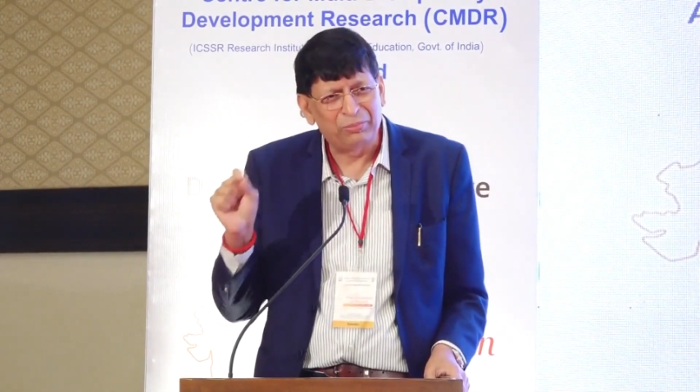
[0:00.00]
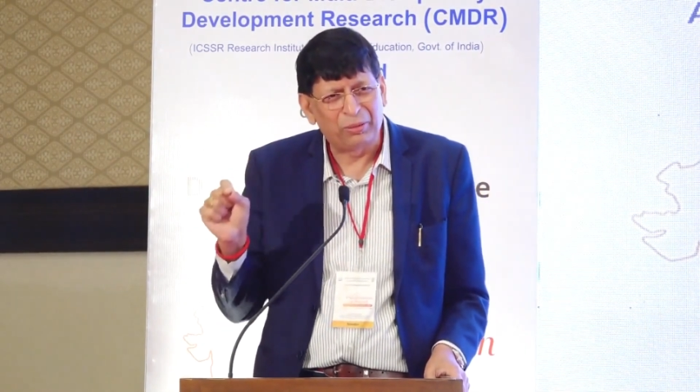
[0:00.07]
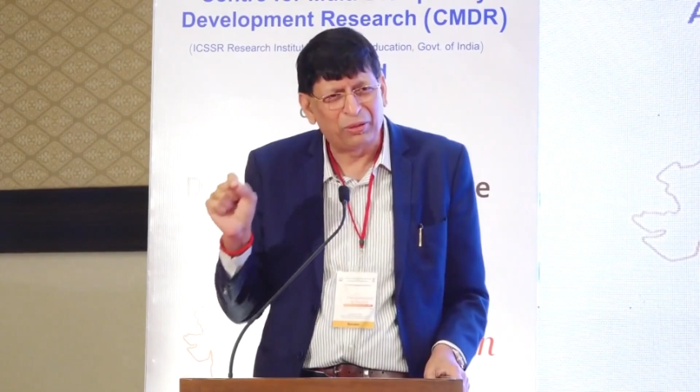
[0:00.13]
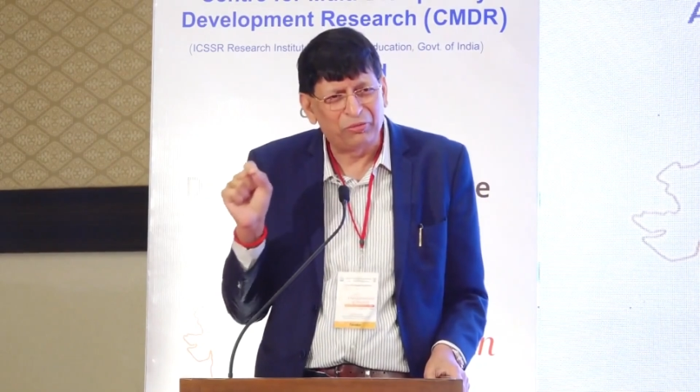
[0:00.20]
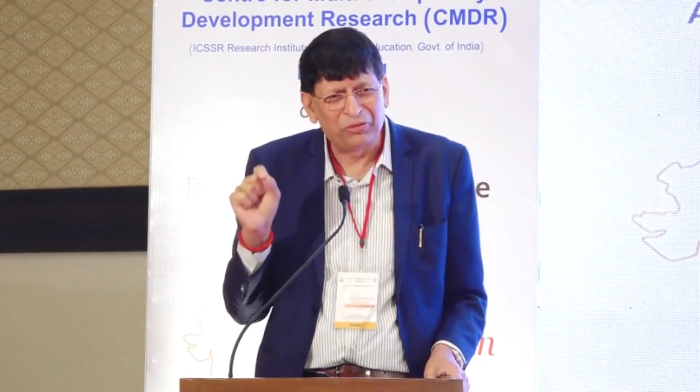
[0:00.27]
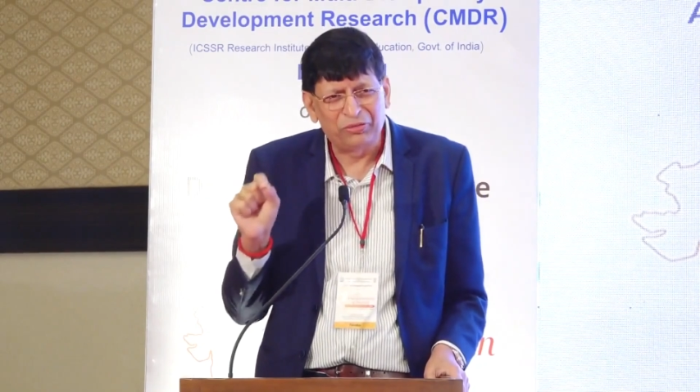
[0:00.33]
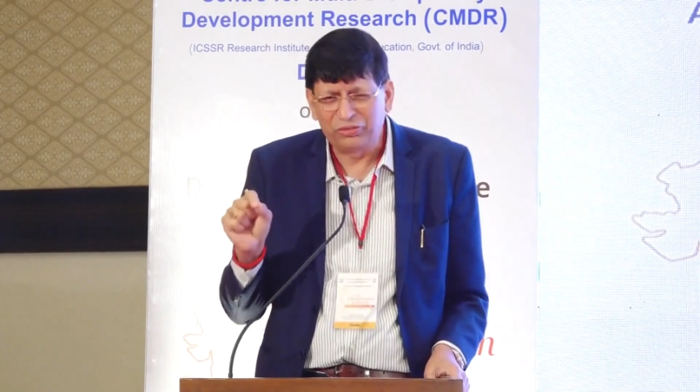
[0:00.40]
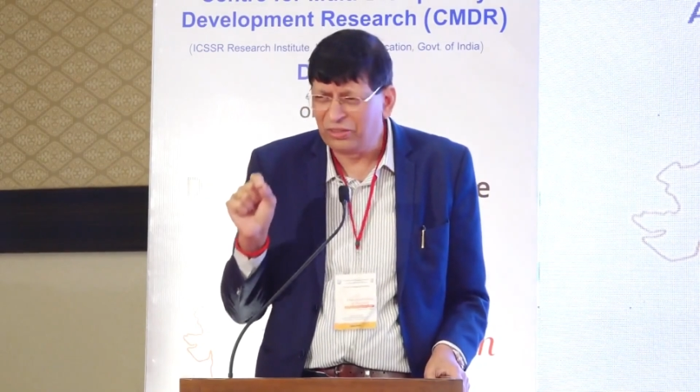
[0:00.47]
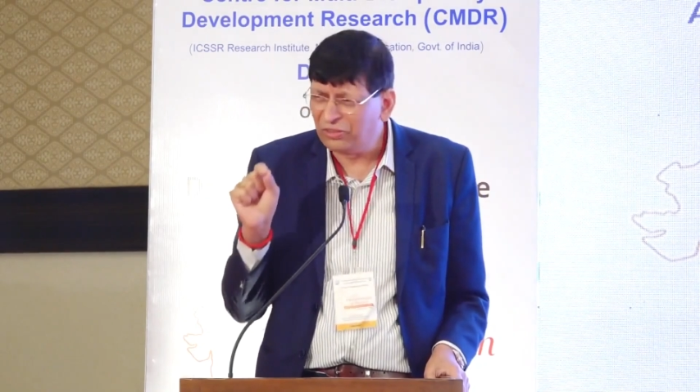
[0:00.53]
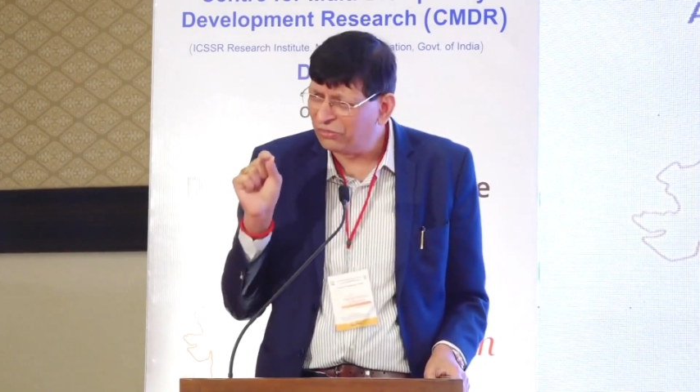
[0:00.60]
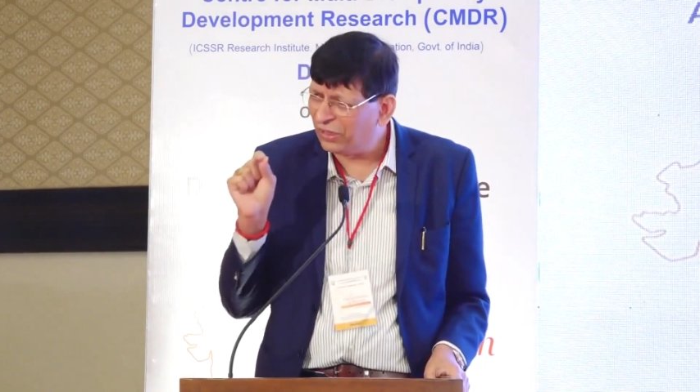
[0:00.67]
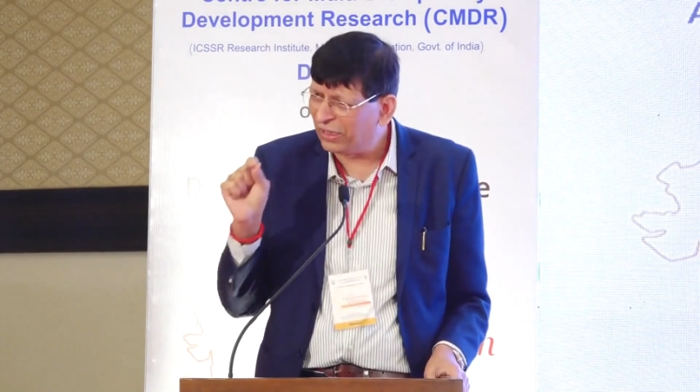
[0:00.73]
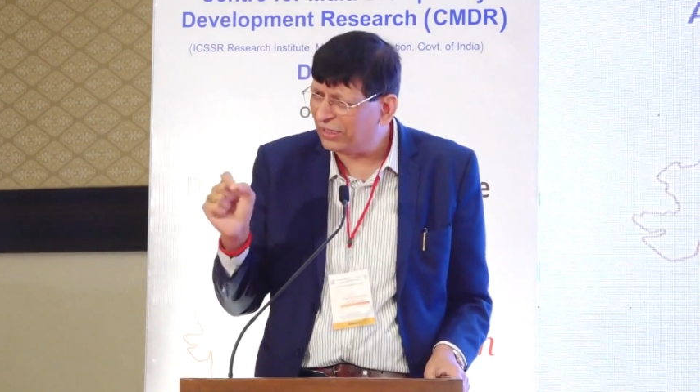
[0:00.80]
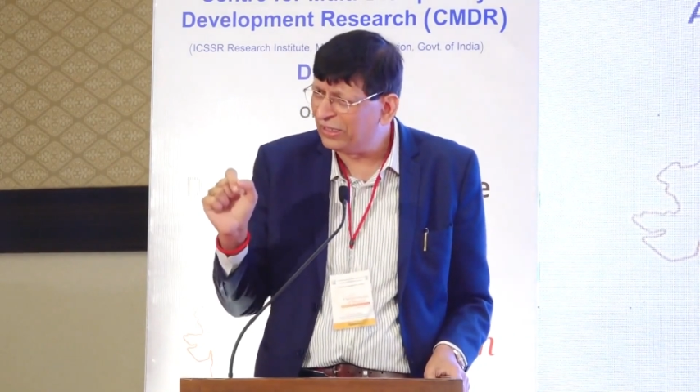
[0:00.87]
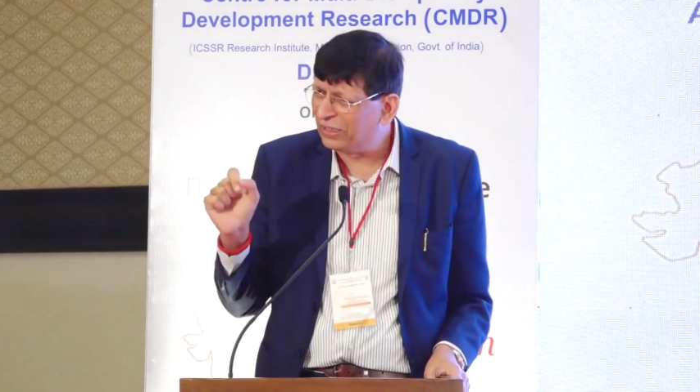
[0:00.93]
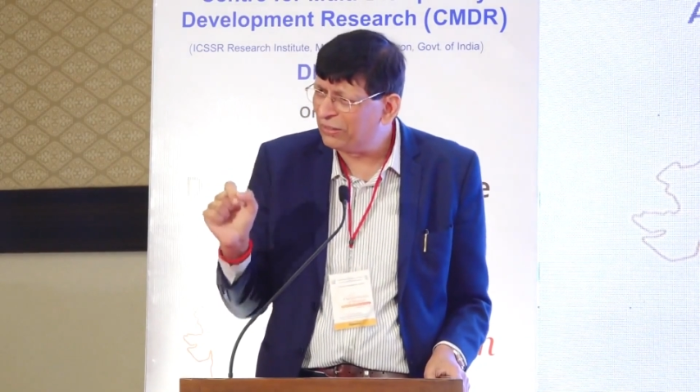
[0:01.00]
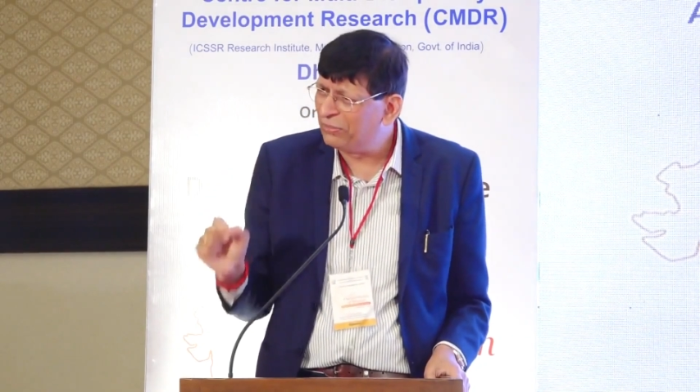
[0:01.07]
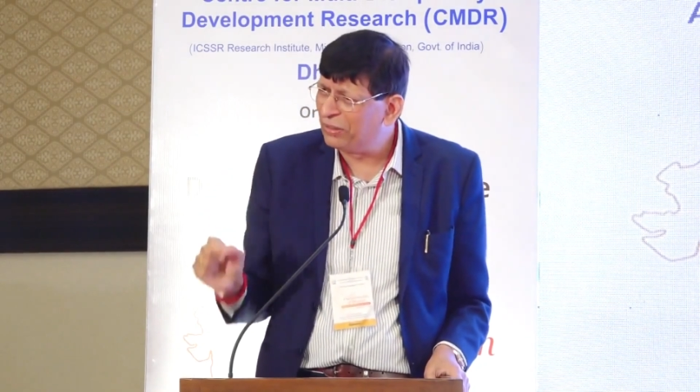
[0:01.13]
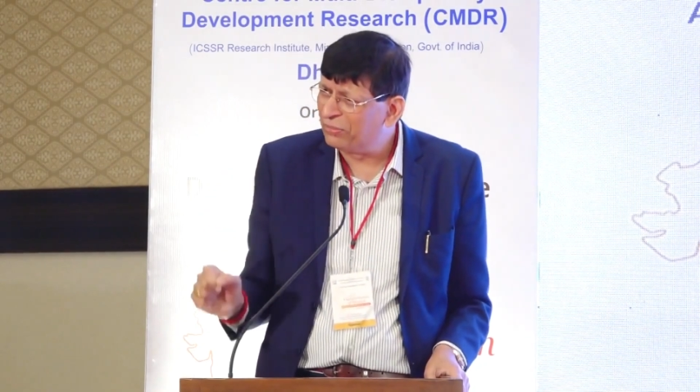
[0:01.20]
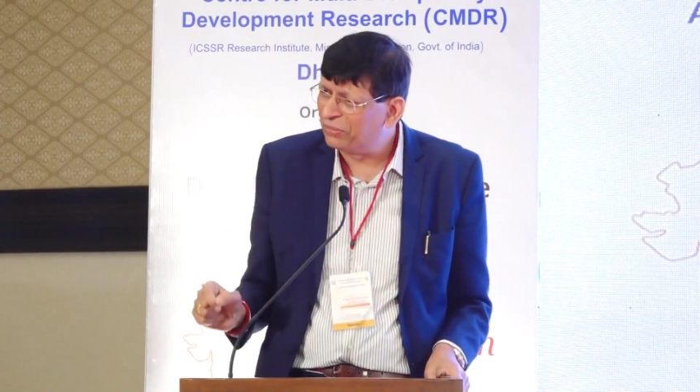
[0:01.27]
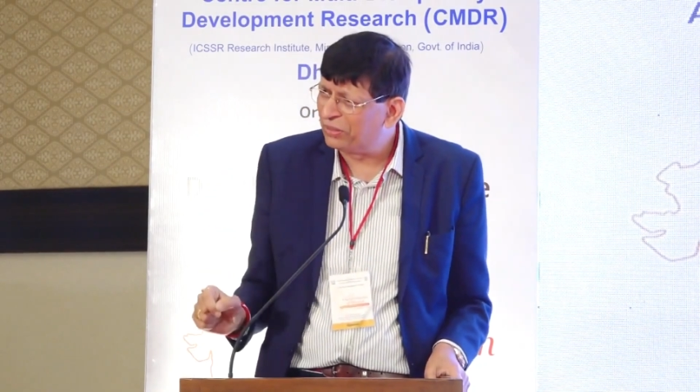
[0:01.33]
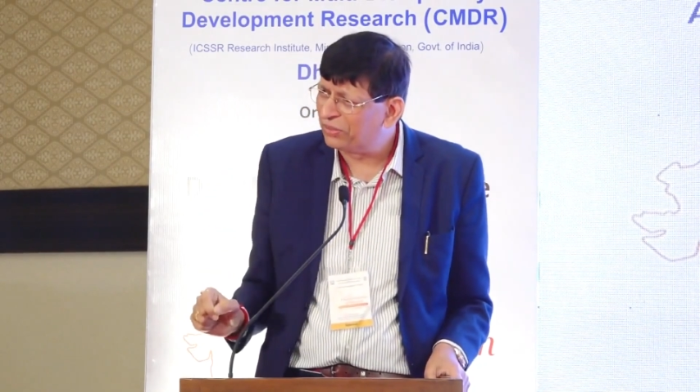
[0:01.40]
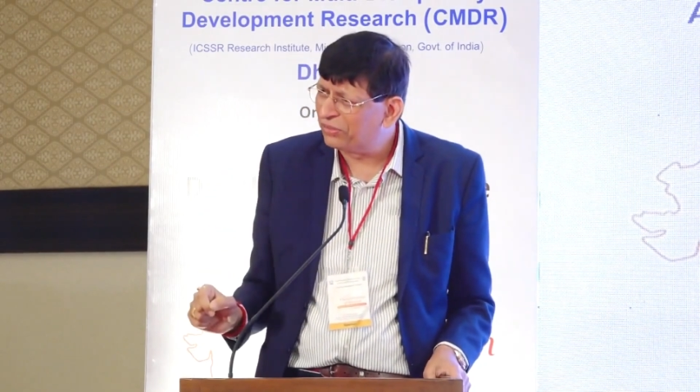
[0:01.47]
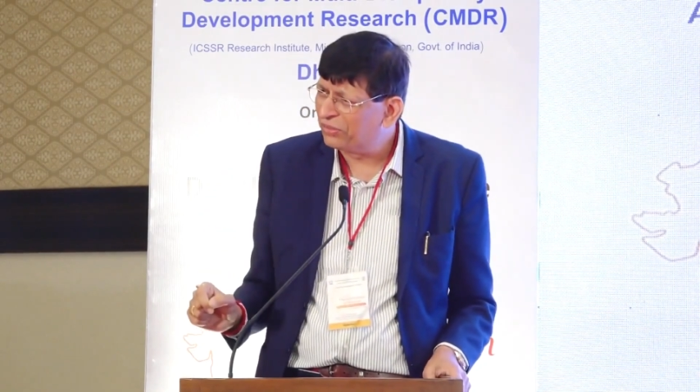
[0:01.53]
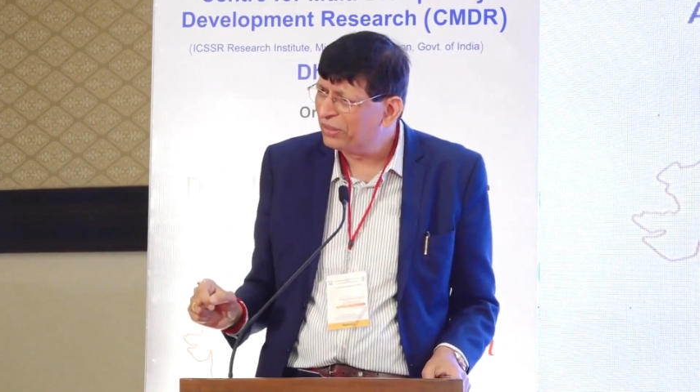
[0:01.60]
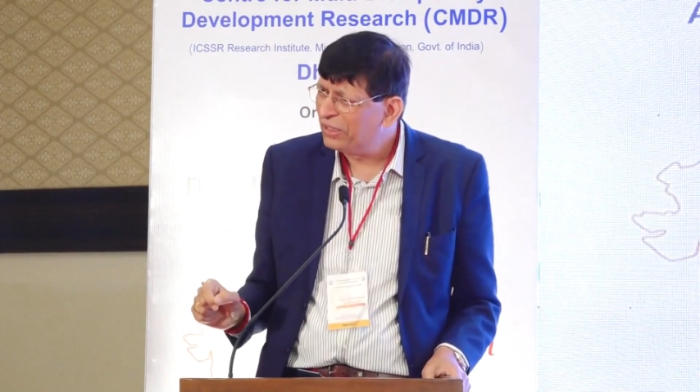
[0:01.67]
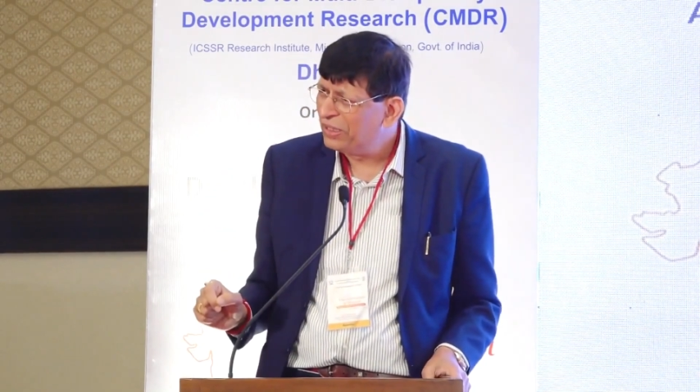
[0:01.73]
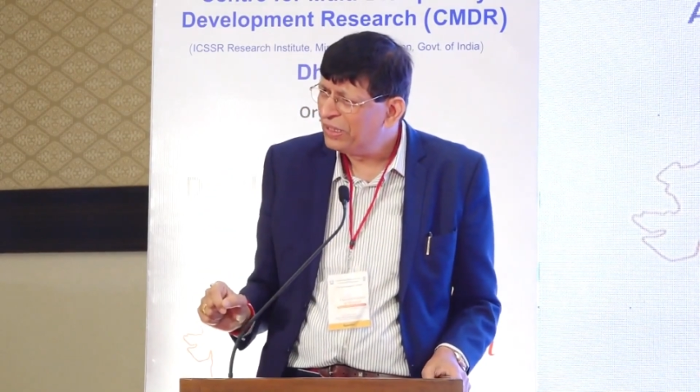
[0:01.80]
professors, faculty members.